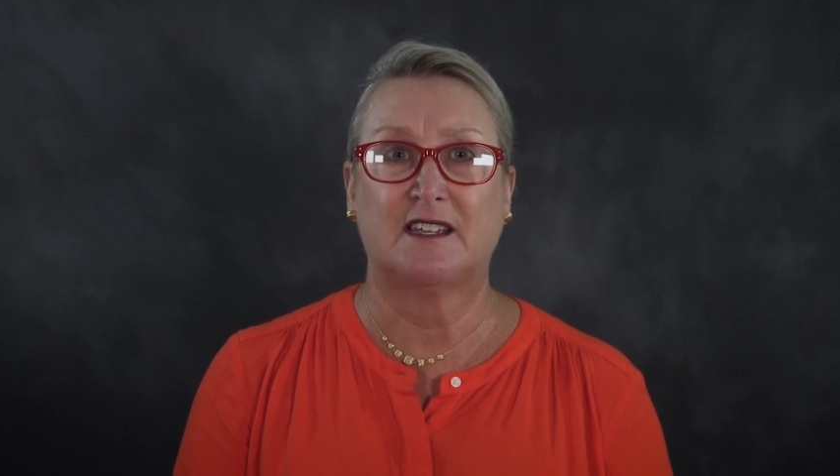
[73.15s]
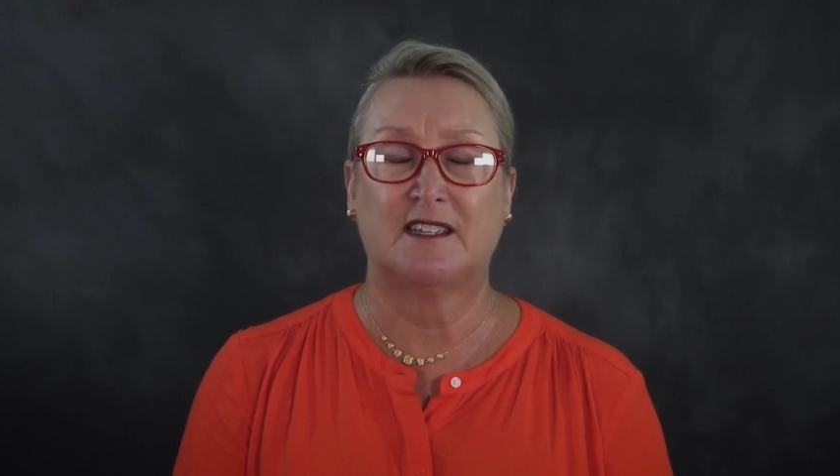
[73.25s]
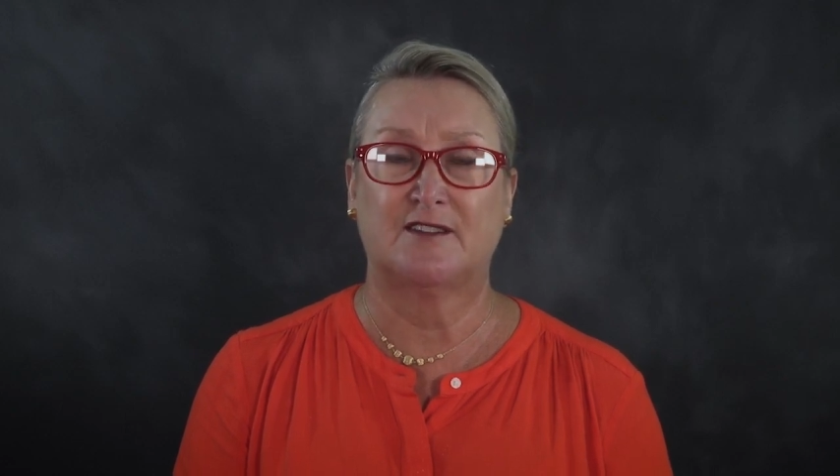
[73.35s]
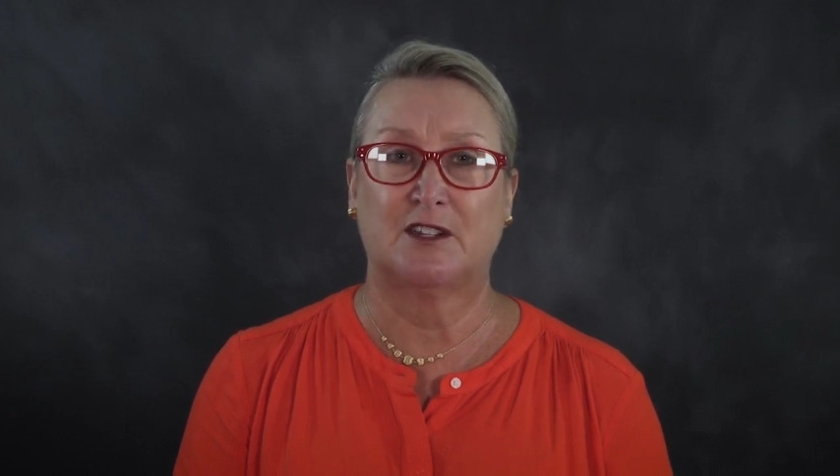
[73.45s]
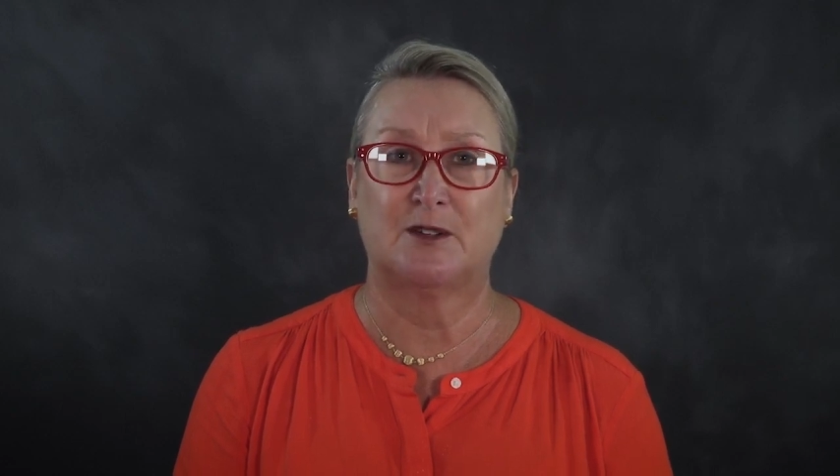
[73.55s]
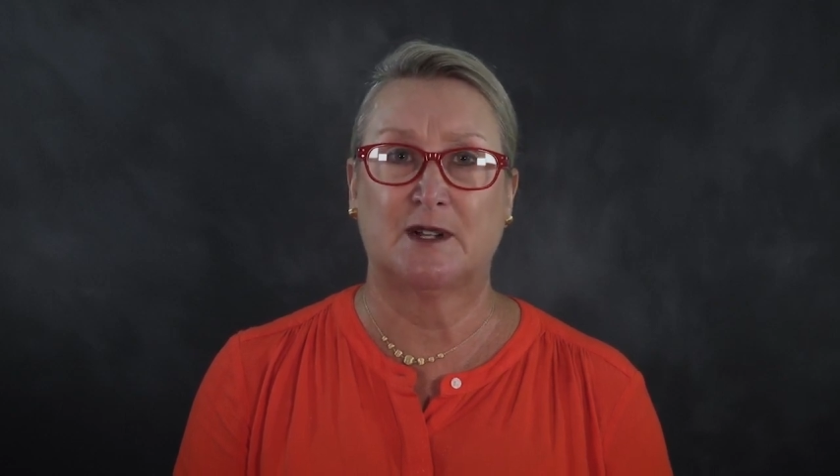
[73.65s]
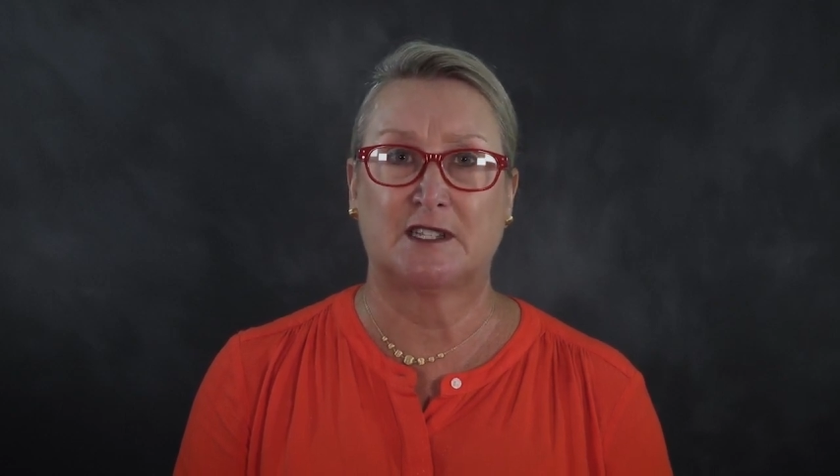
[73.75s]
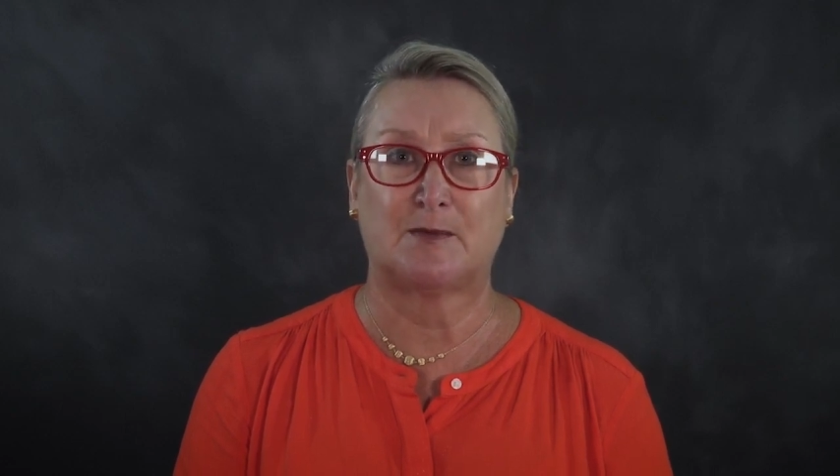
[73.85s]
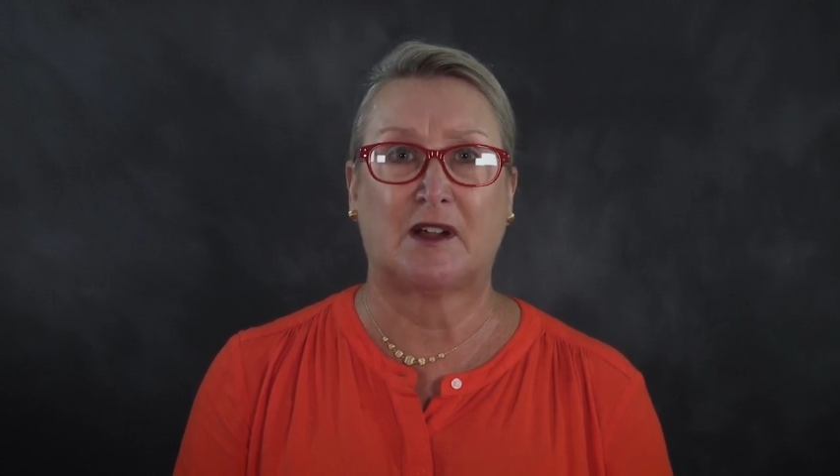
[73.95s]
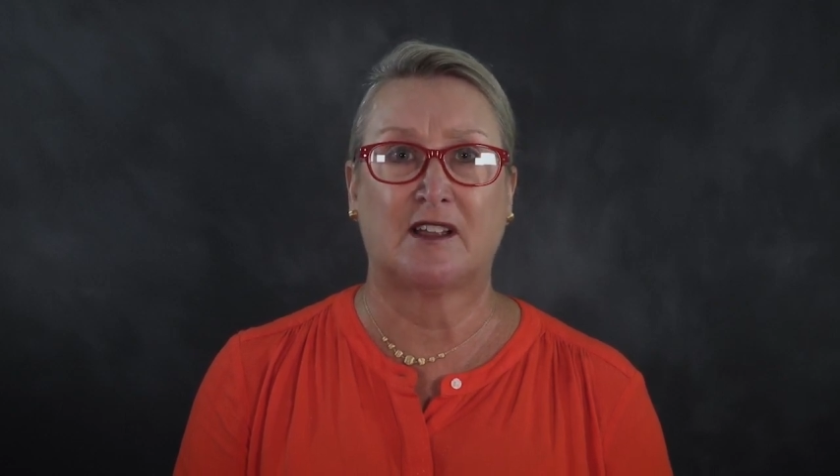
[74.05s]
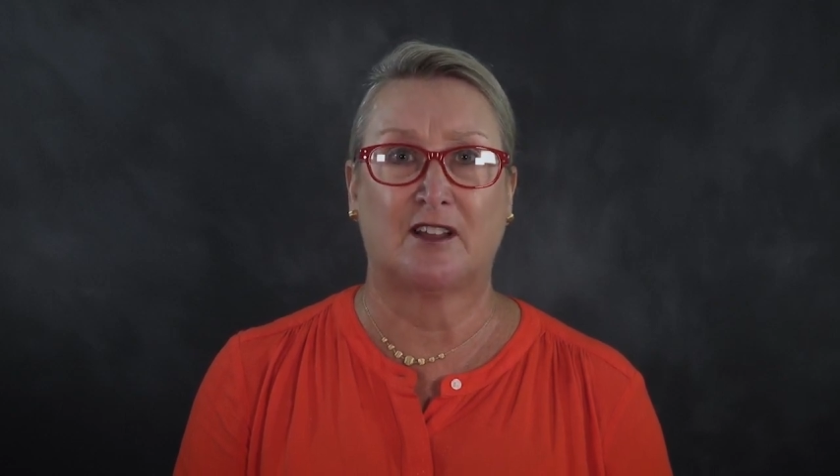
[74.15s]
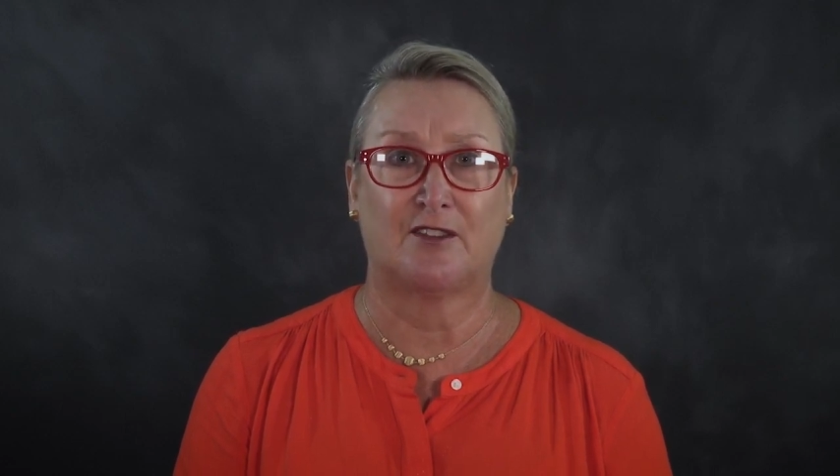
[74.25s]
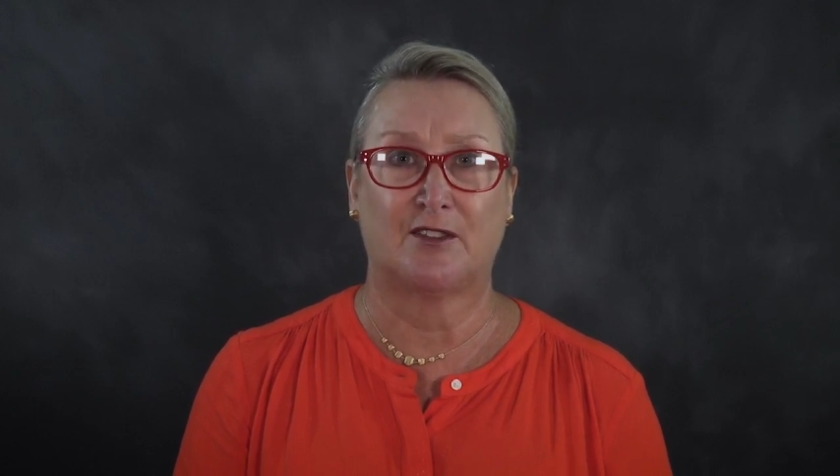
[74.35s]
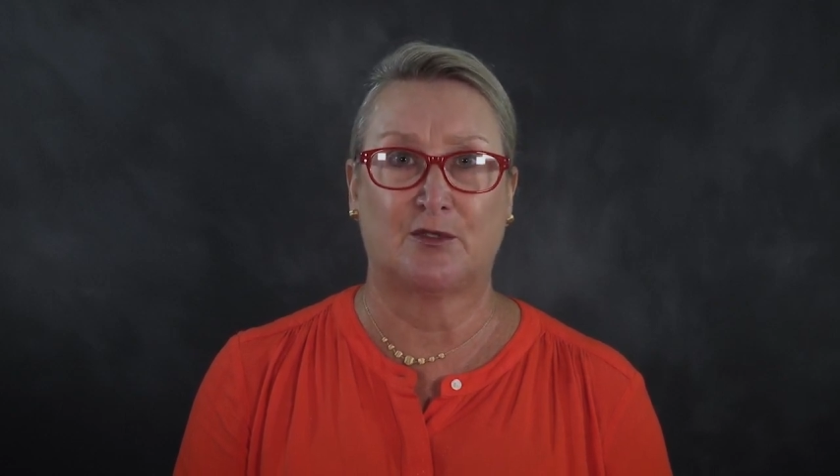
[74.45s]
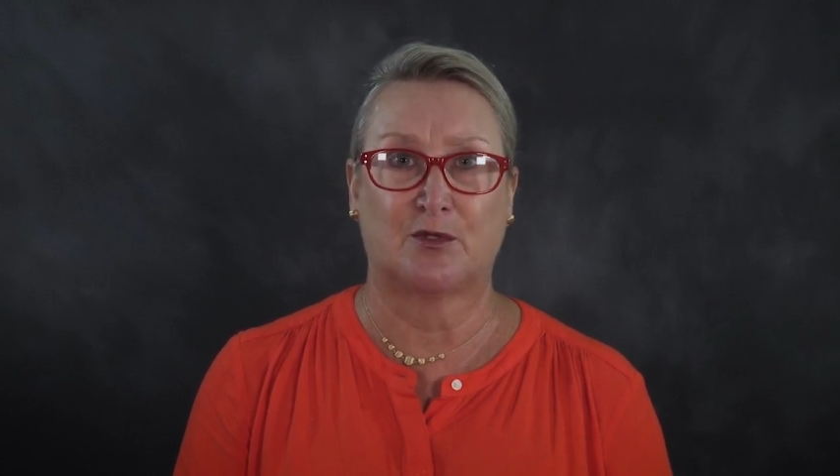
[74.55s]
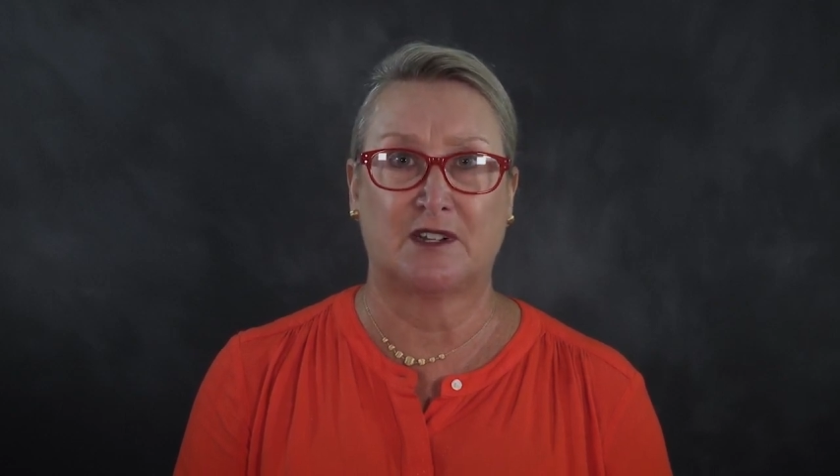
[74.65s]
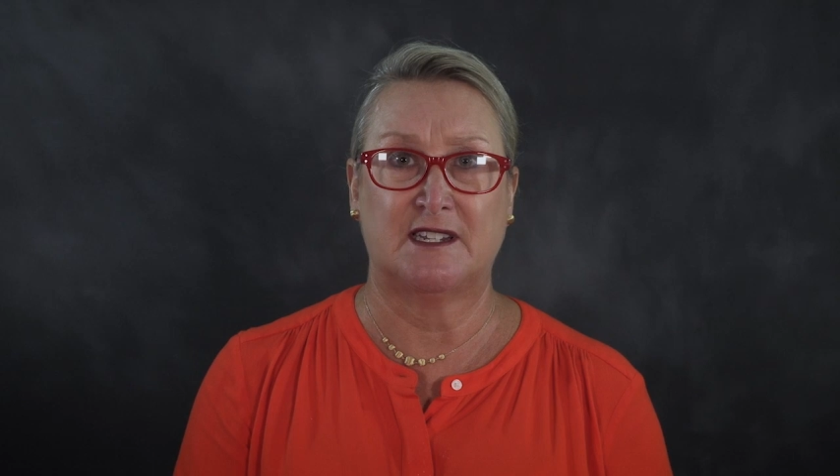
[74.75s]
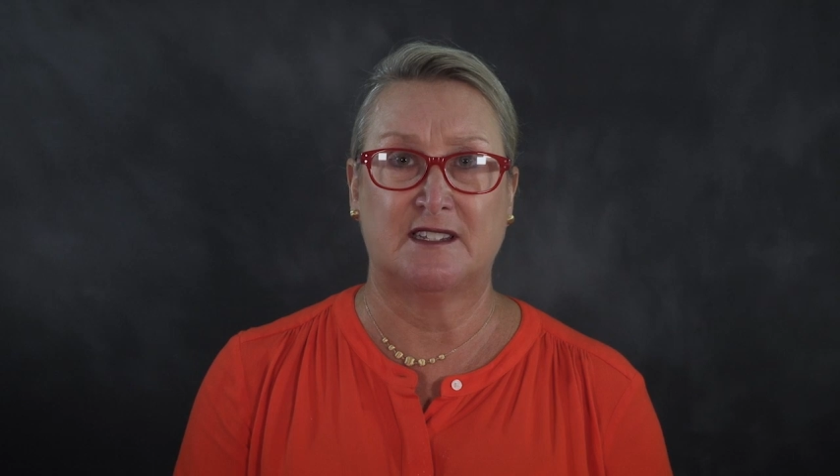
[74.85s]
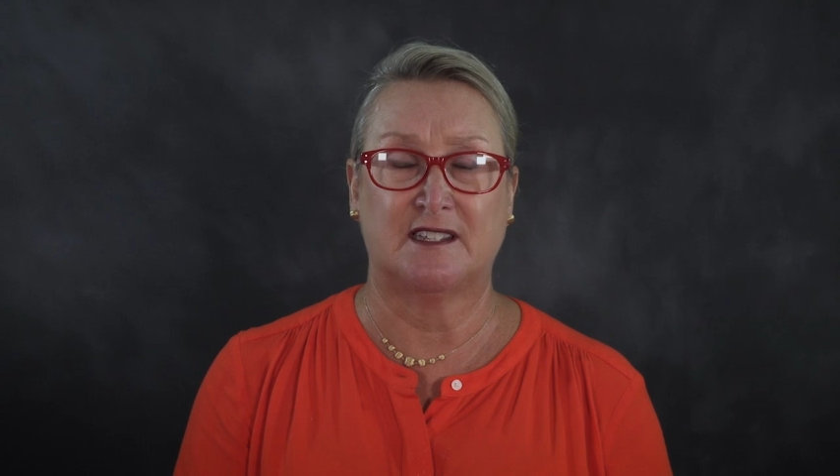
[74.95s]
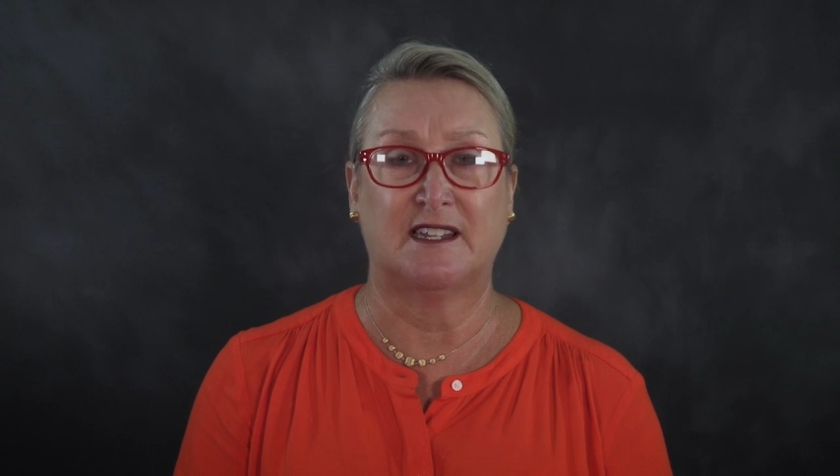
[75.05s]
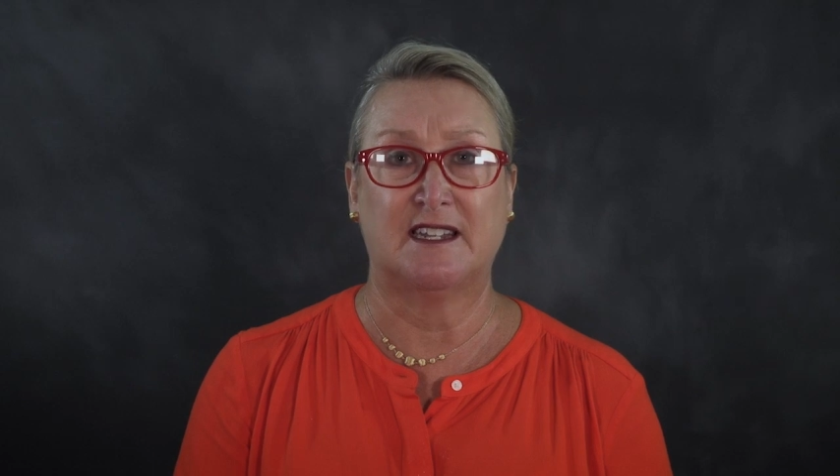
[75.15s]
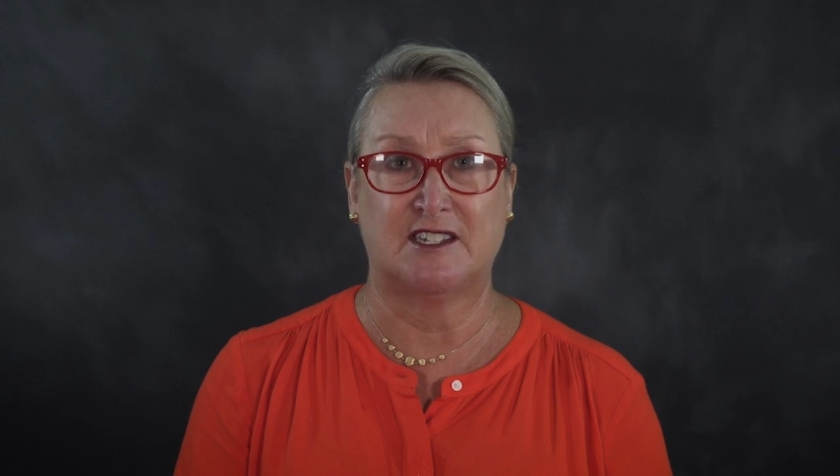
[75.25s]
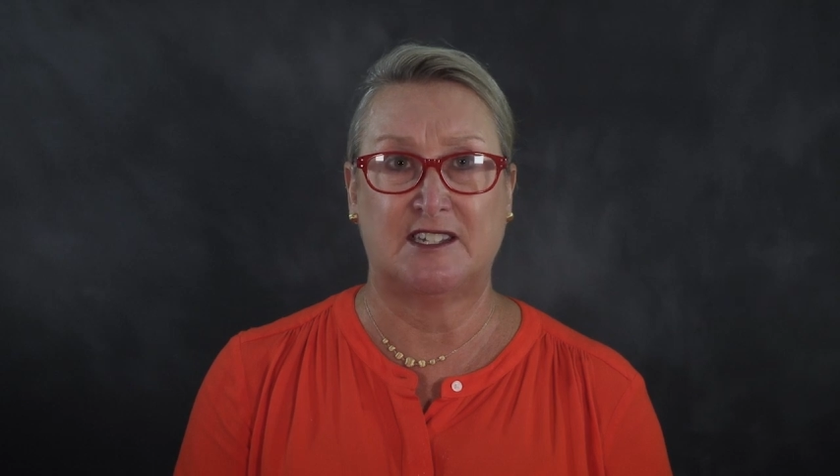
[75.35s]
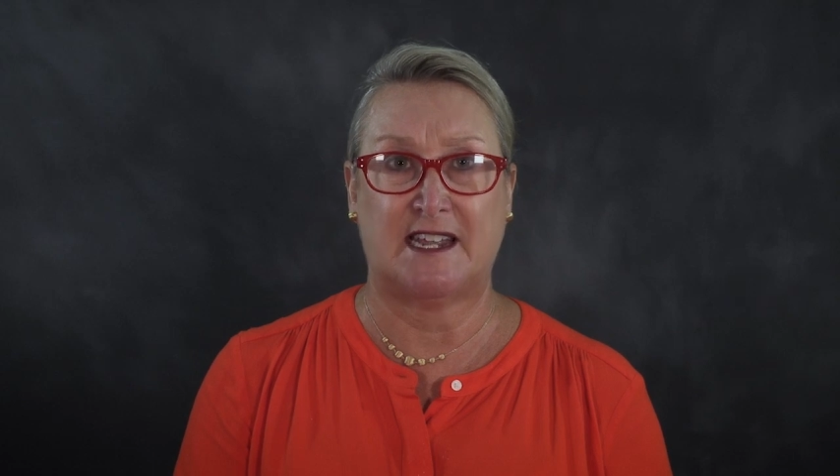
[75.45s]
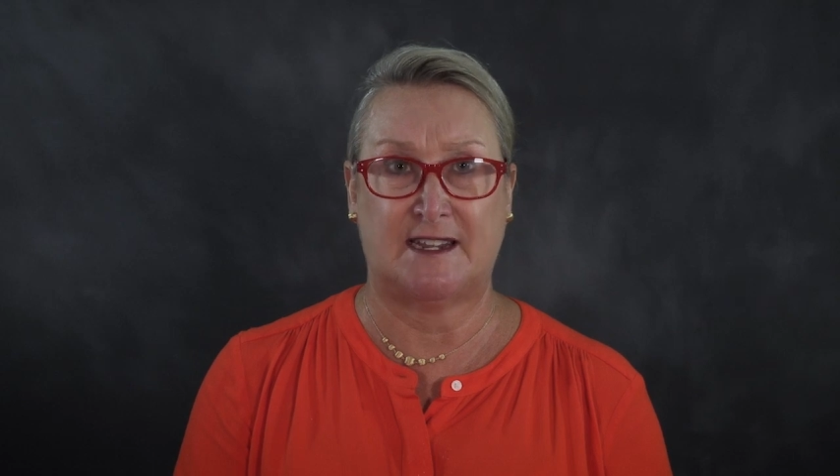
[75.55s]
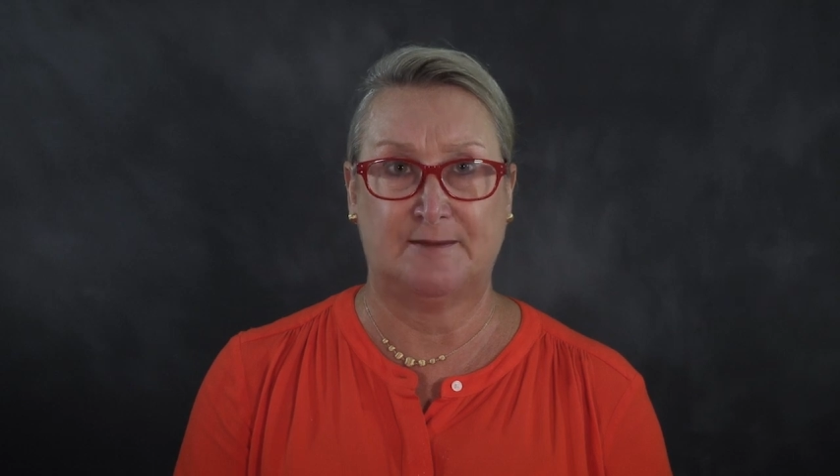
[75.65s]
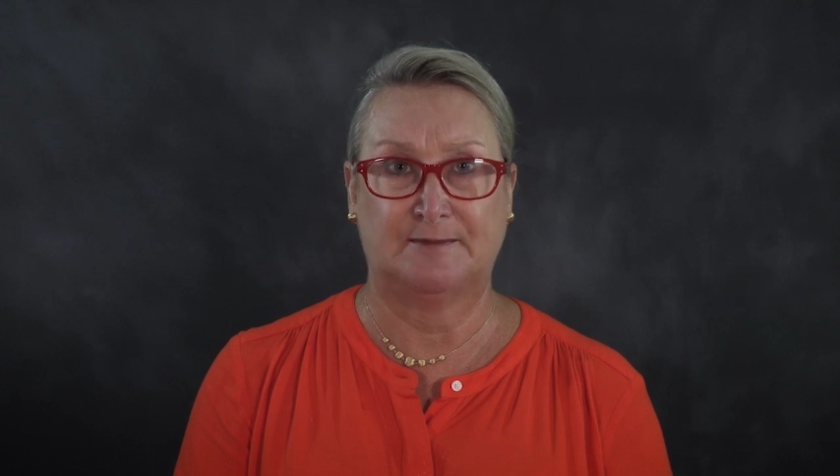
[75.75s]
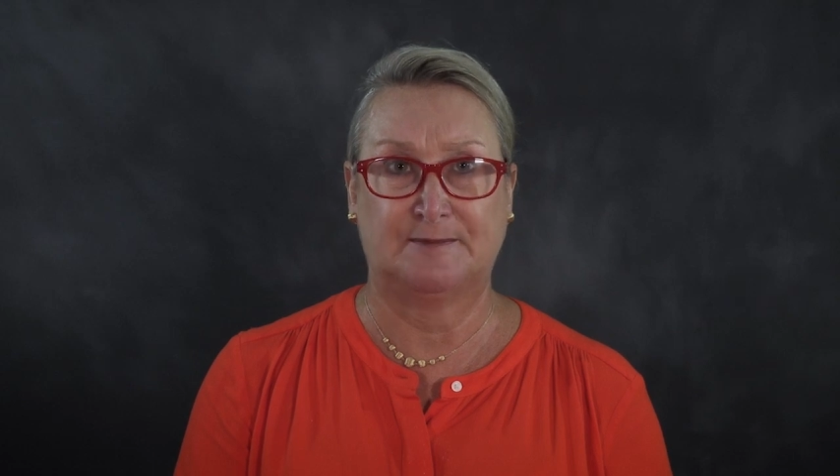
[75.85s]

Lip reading: given to us by our health authorities in each state.